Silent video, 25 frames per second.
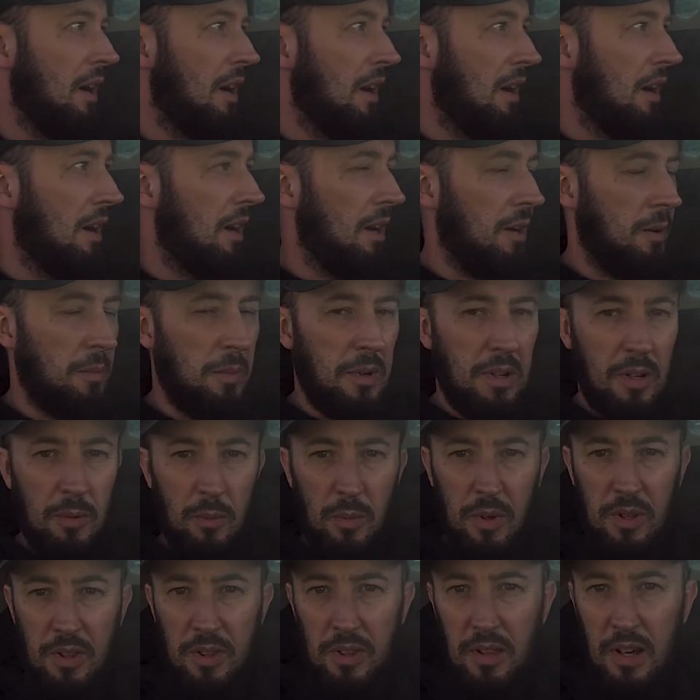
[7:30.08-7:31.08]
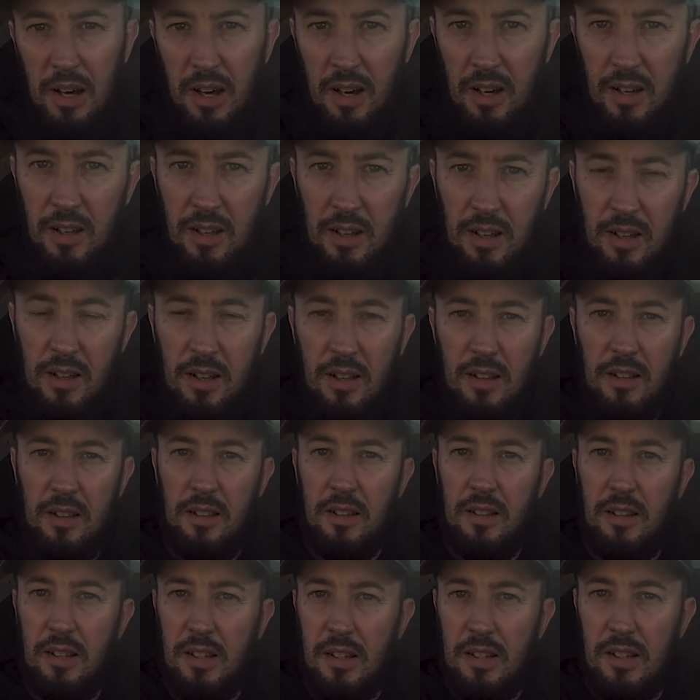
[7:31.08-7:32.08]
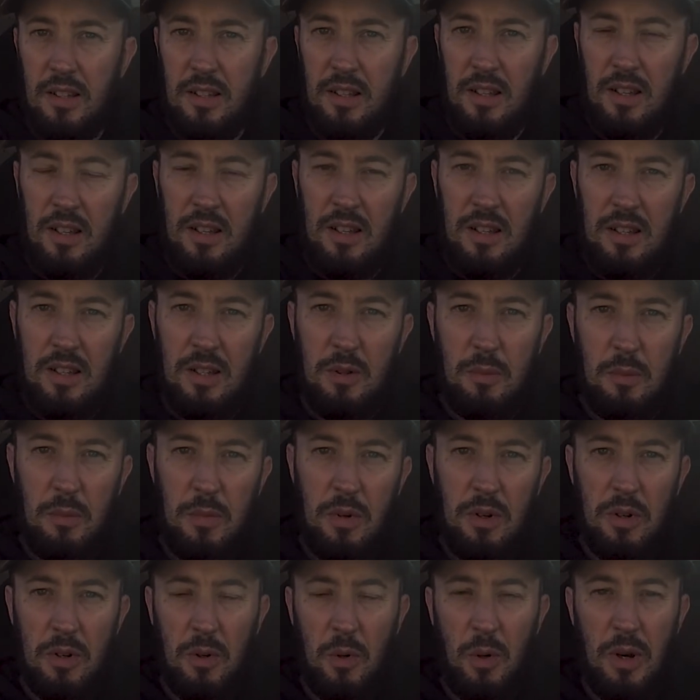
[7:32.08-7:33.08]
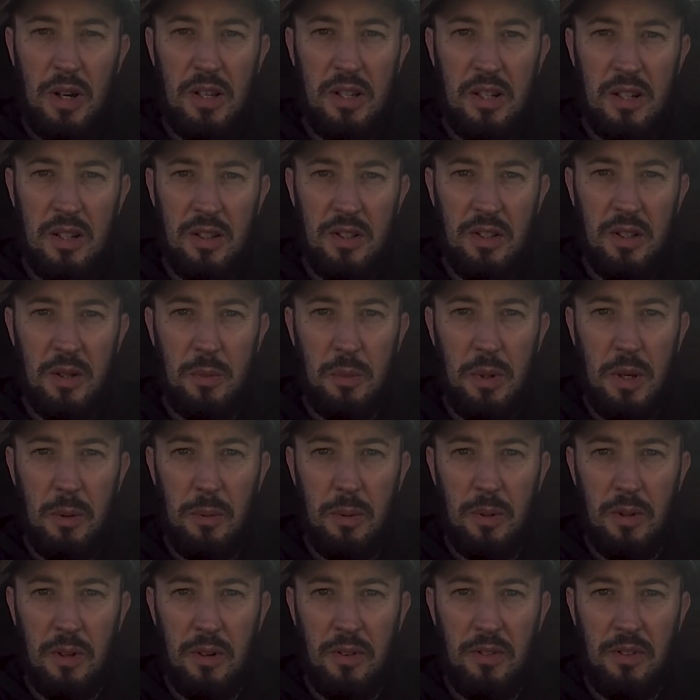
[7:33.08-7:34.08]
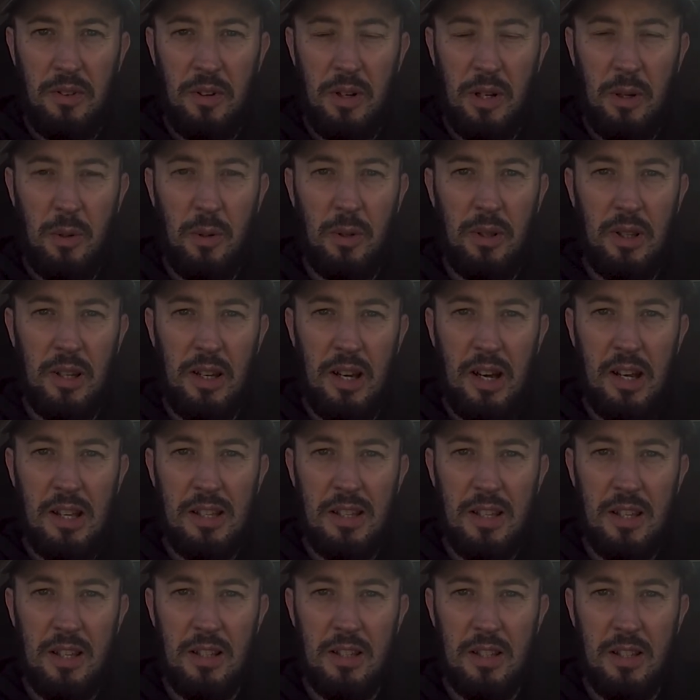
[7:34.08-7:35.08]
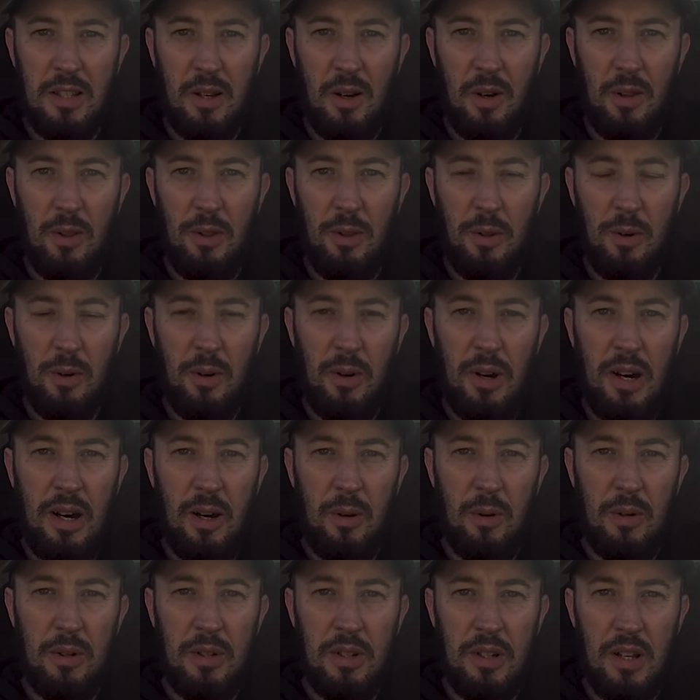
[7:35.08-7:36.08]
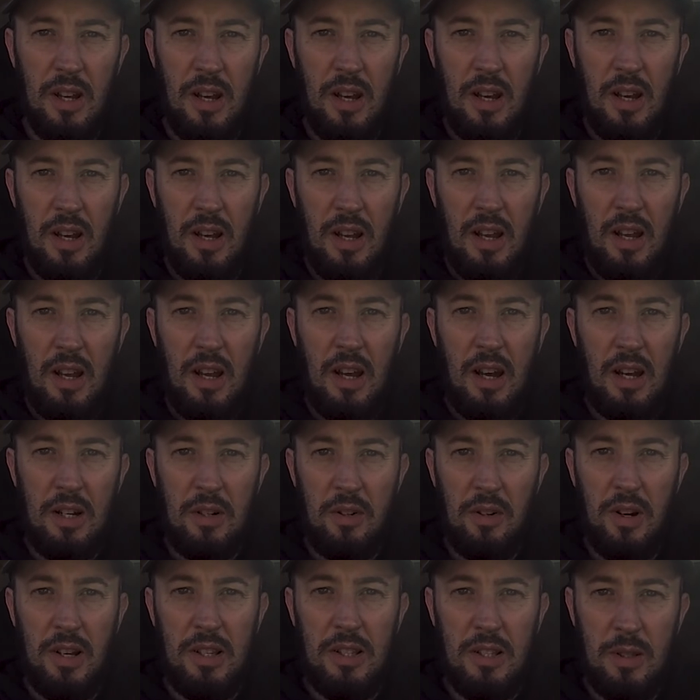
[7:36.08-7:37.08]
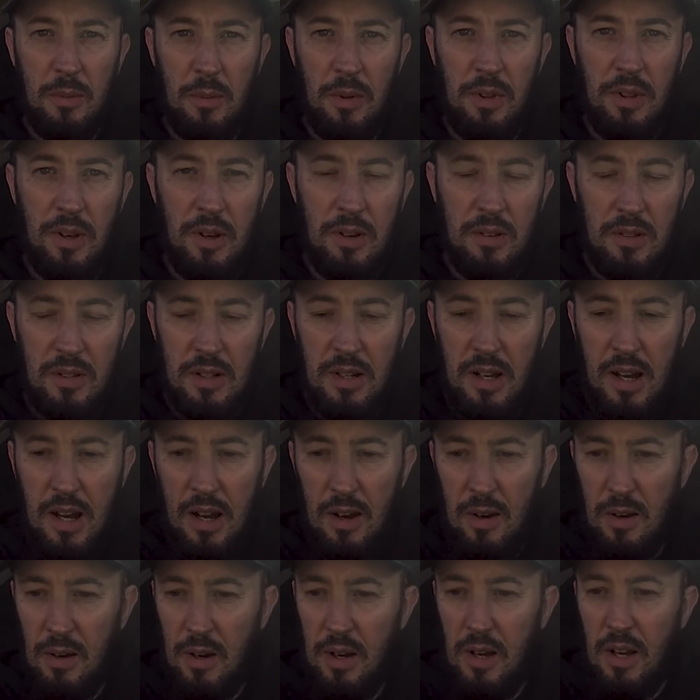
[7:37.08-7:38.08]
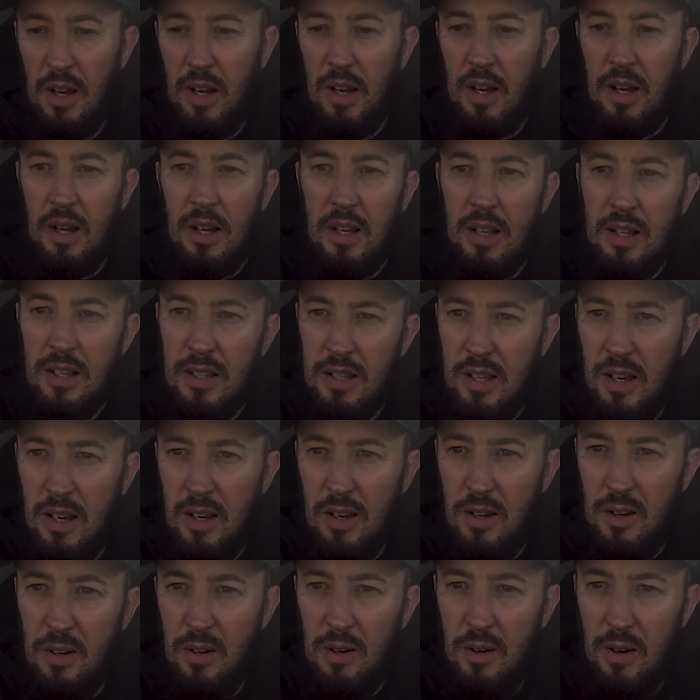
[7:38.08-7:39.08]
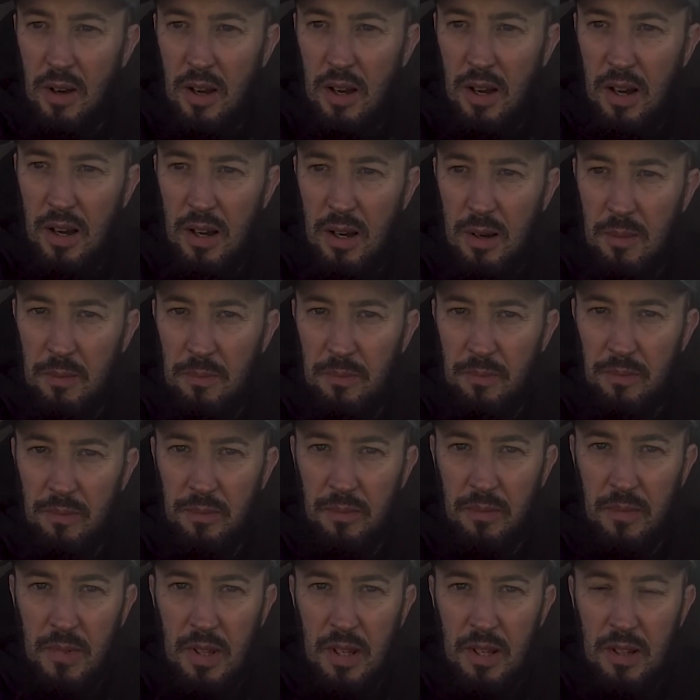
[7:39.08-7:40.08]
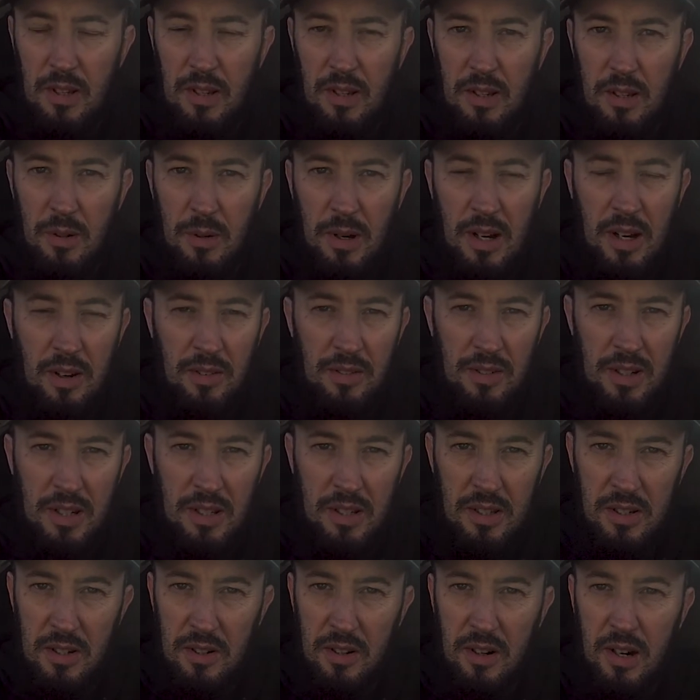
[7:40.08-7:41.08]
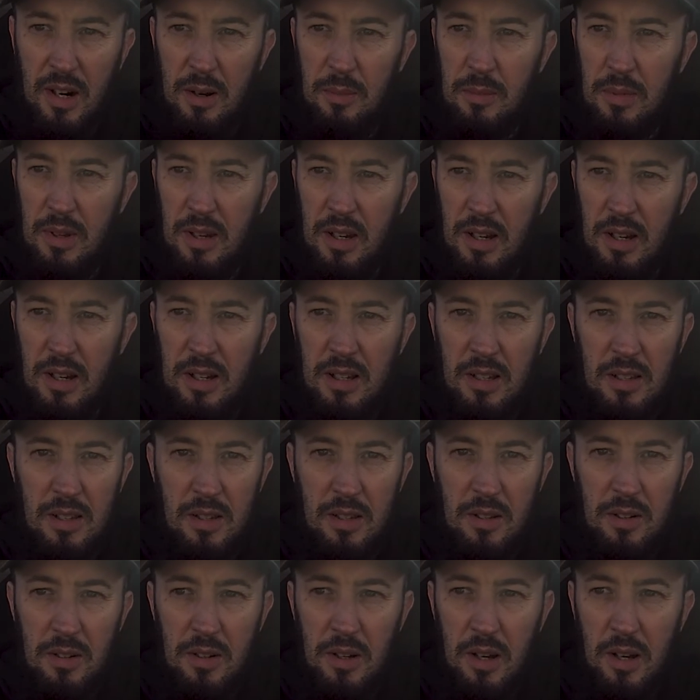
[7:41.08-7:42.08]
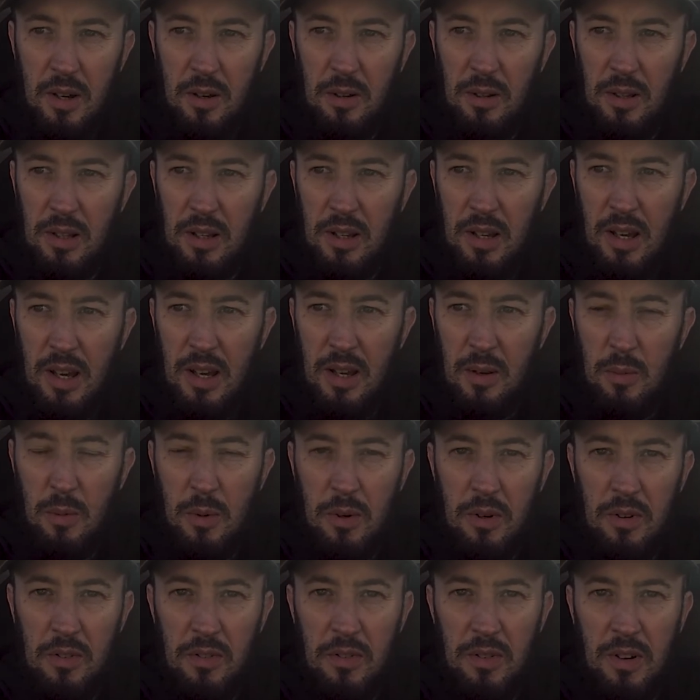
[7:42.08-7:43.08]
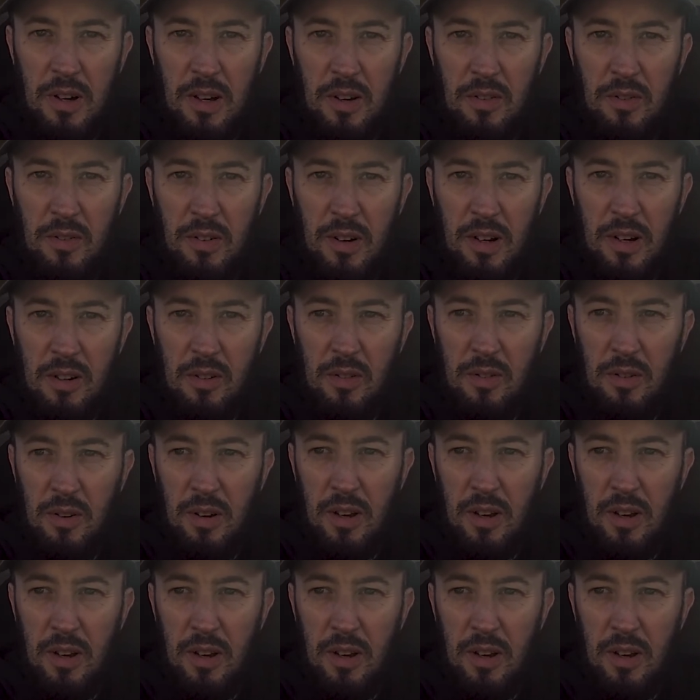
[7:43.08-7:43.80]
and then with that there's some more questions that people are frequently asking, so I thought I would address some of those now. So do I have an Instagram? Yeah, it's unholy8155.